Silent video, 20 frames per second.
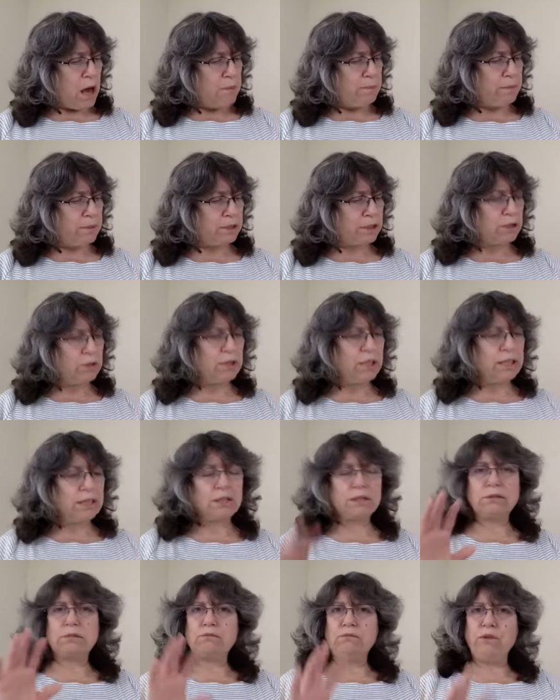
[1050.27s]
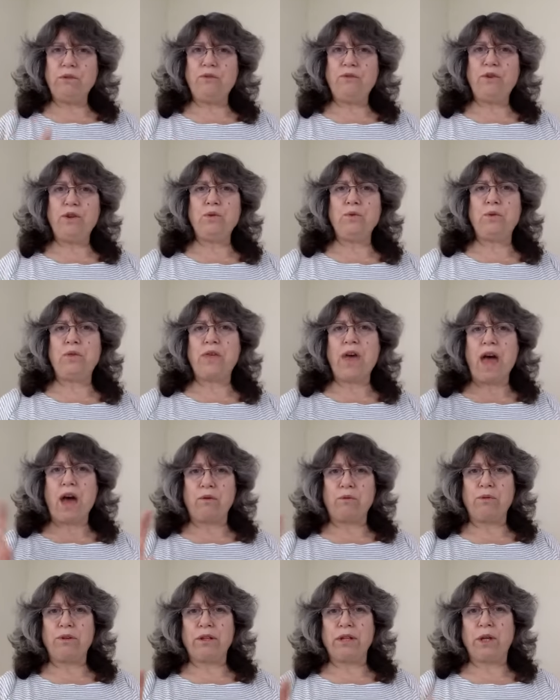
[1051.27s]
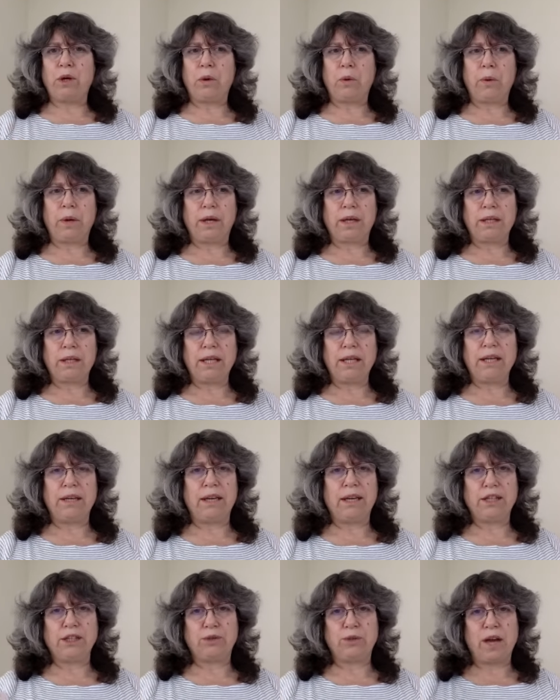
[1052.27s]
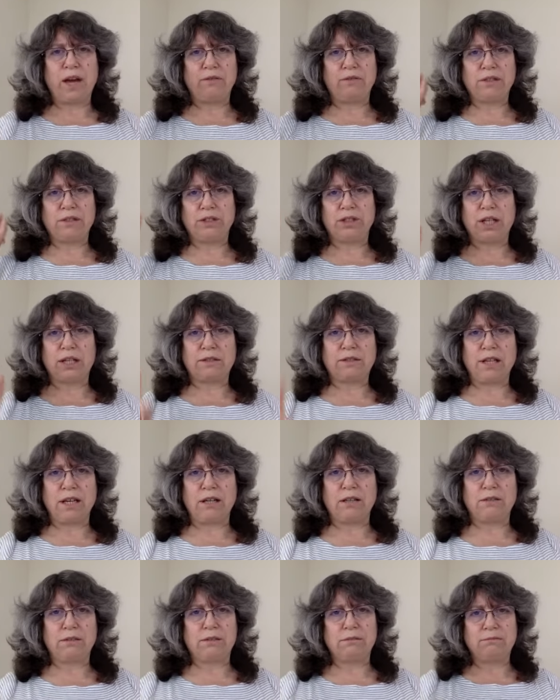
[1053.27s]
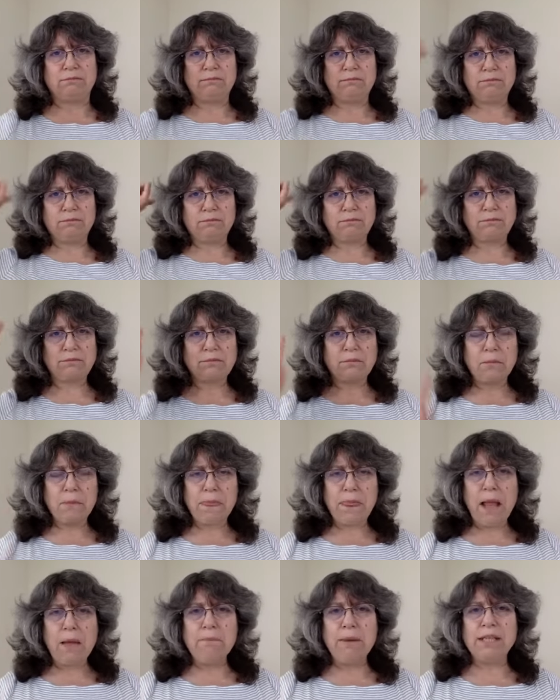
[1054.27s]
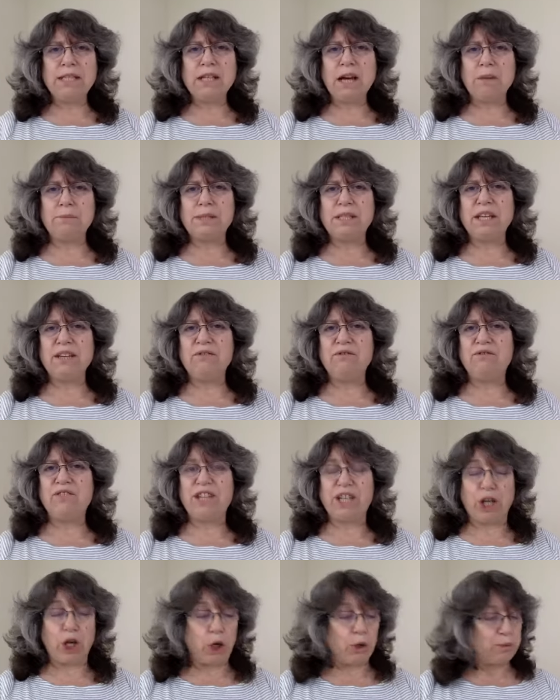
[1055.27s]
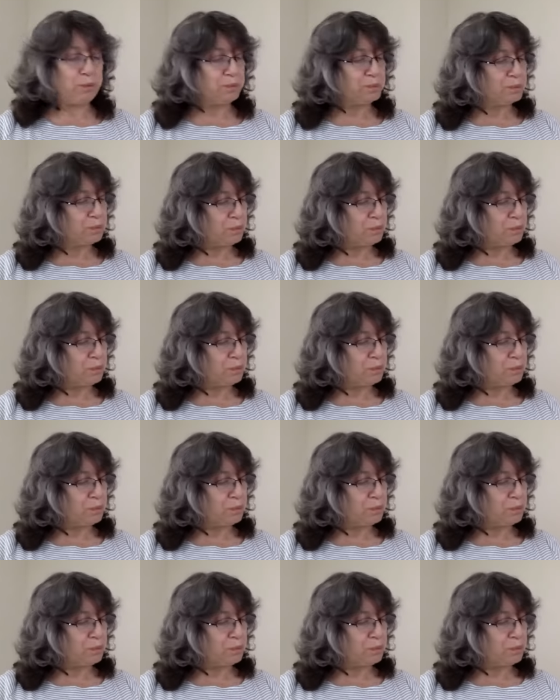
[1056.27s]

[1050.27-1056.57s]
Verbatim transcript: But so let's review that really quickly in case you haven't checked out my top 10 video.